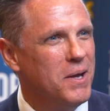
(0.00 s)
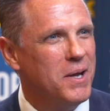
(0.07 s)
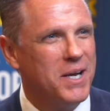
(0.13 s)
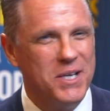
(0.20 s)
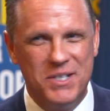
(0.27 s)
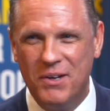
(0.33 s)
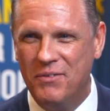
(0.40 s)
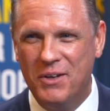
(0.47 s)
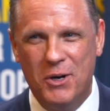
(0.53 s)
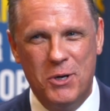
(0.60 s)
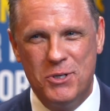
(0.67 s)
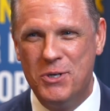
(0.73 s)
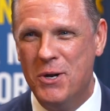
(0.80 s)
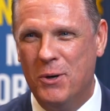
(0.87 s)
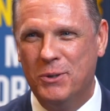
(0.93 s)
Because if
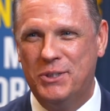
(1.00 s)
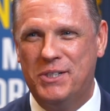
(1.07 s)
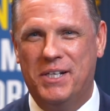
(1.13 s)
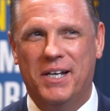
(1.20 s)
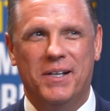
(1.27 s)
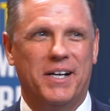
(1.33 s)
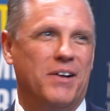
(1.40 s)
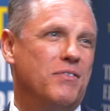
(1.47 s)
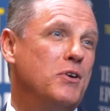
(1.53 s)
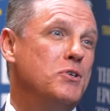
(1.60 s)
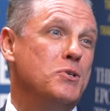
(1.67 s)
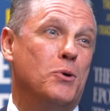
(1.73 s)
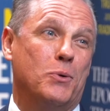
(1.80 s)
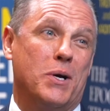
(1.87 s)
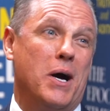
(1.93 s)
there's no stealing, if
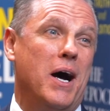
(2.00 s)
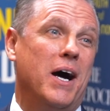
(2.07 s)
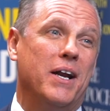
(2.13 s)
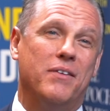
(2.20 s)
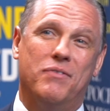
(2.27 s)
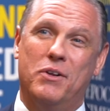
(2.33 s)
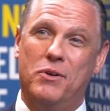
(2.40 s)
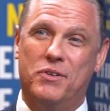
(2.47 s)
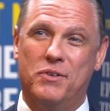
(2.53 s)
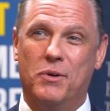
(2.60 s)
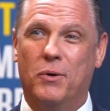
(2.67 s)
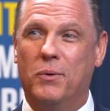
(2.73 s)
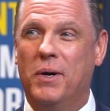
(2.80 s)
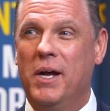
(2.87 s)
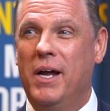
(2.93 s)
there's no God, if
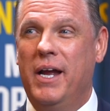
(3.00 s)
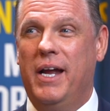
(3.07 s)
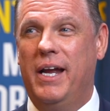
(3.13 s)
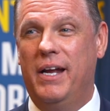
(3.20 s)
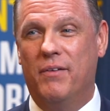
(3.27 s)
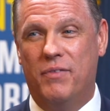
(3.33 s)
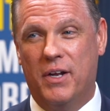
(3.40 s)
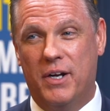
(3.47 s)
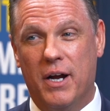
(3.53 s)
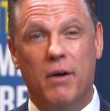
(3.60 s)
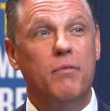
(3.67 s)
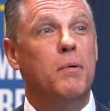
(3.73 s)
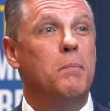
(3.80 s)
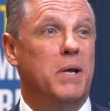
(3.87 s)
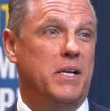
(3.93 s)
the
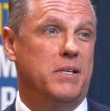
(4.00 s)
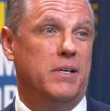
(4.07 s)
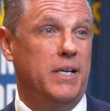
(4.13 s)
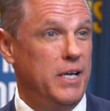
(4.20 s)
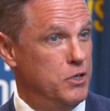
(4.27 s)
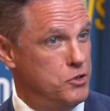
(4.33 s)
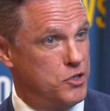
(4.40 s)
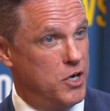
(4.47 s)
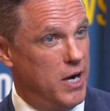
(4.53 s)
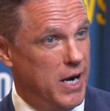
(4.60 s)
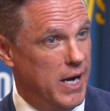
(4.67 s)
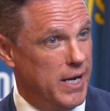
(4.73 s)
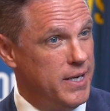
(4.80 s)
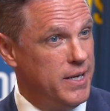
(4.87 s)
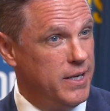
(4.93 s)
government is
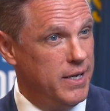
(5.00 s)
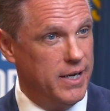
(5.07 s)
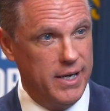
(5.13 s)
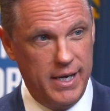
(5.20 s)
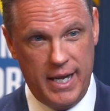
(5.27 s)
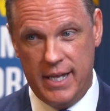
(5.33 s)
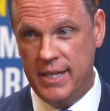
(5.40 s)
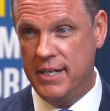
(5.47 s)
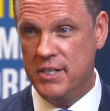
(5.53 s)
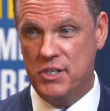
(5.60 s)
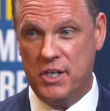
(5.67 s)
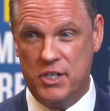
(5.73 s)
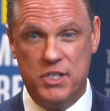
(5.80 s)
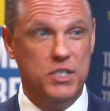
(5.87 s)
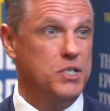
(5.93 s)
God in an
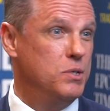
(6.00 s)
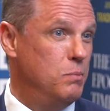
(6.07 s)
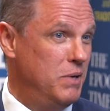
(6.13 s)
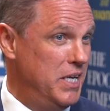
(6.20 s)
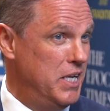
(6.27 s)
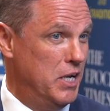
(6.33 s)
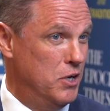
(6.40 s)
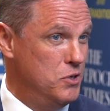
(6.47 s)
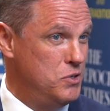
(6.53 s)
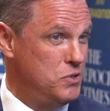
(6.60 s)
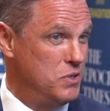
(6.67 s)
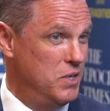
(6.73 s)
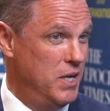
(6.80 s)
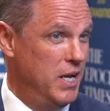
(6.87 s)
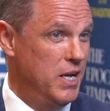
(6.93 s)
atheistic system, it
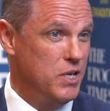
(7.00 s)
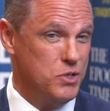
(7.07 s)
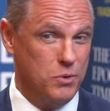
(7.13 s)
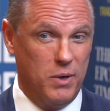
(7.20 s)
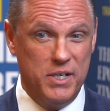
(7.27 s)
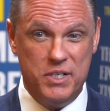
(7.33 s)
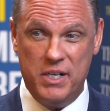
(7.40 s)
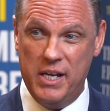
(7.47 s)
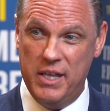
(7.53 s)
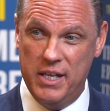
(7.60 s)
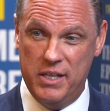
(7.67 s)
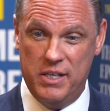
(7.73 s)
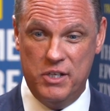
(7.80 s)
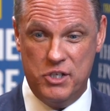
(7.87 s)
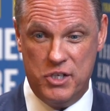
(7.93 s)
is. So I say
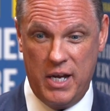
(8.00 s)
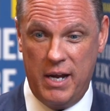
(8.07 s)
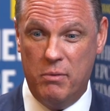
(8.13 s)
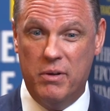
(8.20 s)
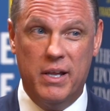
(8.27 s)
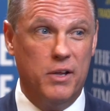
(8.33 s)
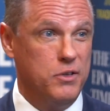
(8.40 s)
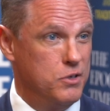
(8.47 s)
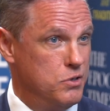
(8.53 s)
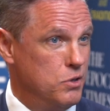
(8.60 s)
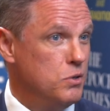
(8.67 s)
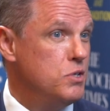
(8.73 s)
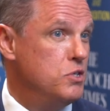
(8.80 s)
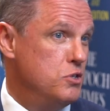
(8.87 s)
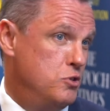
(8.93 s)
that the state without the
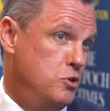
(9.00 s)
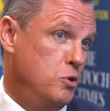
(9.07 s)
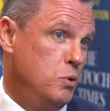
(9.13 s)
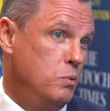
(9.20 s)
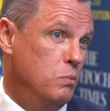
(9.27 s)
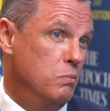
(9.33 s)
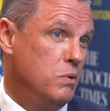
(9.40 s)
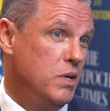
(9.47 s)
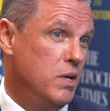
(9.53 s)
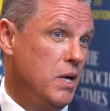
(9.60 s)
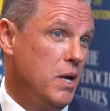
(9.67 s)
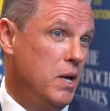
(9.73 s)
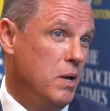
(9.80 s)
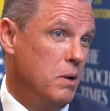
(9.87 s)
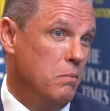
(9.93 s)
church is doomed,
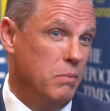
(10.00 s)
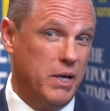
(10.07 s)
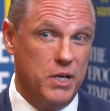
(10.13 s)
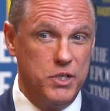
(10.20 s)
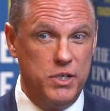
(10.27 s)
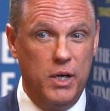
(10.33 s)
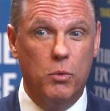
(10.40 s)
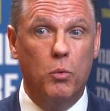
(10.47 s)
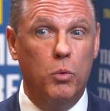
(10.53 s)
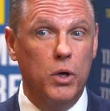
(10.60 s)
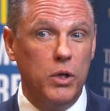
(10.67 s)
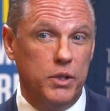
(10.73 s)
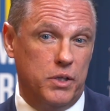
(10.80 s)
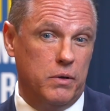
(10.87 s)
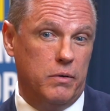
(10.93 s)
because it
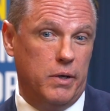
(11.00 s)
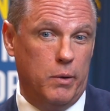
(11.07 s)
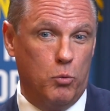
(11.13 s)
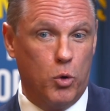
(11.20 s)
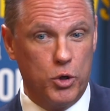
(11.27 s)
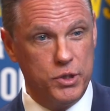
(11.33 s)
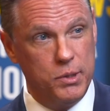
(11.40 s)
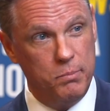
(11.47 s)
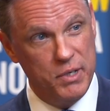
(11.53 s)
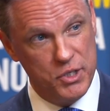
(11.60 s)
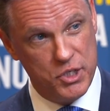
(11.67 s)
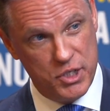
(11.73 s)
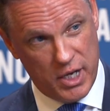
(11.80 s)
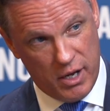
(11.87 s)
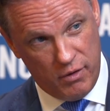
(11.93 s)
will worship
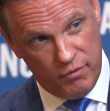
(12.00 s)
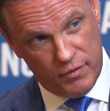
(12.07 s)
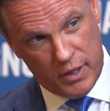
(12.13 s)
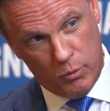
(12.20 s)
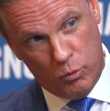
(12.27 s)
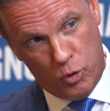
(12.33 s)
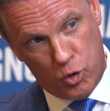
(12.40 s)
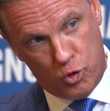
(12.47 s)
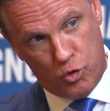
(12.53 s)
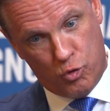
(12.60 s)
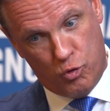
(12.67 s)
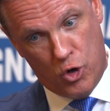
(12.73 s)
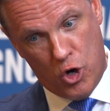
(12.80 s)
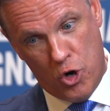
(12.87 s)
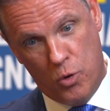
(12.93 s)
itself, it will
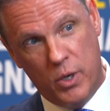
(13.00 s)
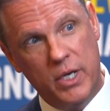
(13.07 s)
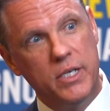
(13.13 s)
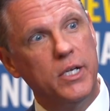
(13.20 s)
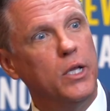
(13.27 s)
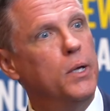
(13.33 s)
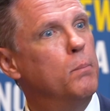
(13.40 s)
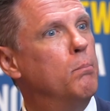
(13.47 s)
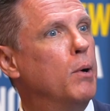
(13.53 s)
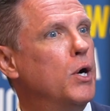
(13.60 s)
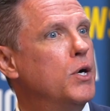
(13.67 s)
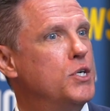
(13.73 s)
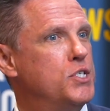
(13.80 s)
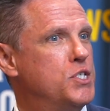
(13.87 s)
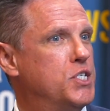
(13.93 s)
grow until it
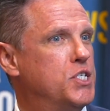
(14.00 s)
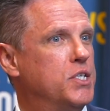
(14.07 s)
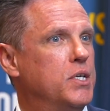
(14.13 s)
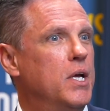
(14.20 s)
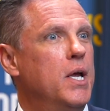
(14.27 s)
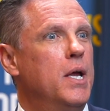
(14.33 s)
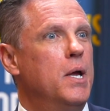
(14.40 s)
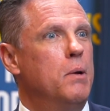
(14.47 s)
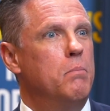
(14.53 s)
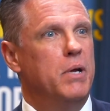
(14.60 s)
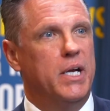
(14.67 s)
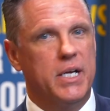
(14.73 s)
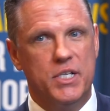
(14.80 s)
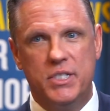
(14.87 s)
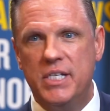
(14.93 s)
bursts,
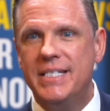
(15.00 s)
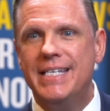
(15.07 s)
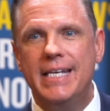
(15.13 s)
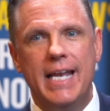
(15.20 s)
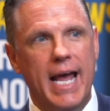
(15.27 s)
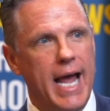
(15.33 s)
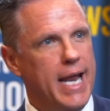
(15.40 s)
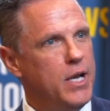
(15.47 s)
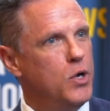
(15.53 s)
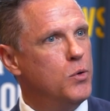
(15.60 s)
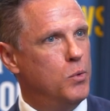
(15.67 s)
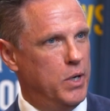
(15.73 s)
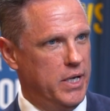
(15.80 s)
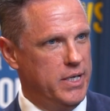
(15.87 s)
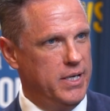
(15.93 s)
because it's
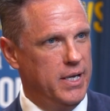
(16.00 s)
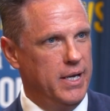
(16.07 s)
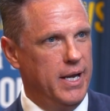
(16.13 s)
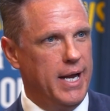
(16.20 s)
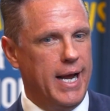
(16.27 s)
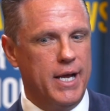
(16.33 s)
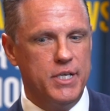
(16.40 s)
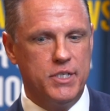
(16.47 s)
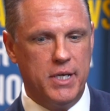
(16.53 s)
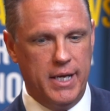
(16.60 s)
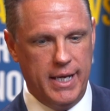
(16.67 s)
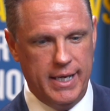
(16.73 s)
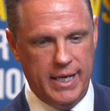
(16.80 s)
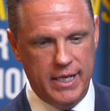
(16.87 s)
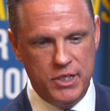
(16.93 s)
inadequate as
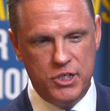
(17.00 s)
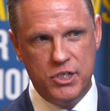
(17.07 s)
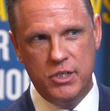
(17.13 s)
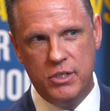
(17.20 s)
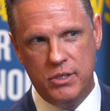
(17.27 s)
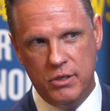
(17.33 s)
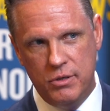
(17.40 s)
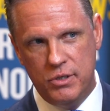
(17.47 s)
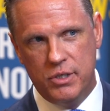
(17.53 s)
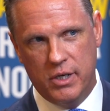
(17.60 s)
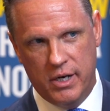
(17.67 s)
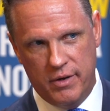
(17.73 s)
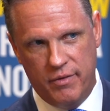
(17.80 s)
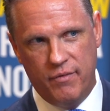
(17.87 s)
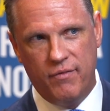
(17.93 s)
an
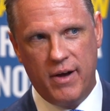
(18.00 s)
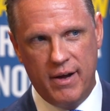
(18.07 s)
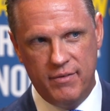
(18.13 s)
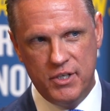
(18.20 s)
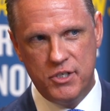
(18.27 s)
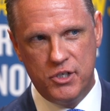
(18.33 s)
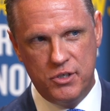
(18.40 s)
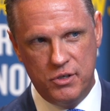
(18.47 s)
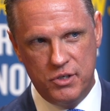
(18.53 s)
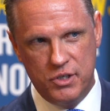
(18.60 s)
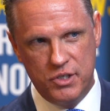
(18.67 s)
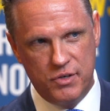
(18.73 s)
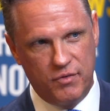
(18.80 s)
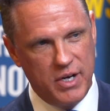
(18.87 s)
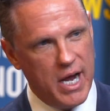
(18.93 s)
institution of the five
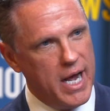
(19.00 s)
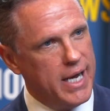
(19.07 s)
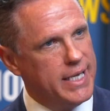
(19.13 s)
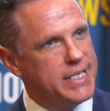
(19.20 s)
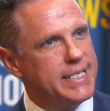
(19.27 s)
institutions of God.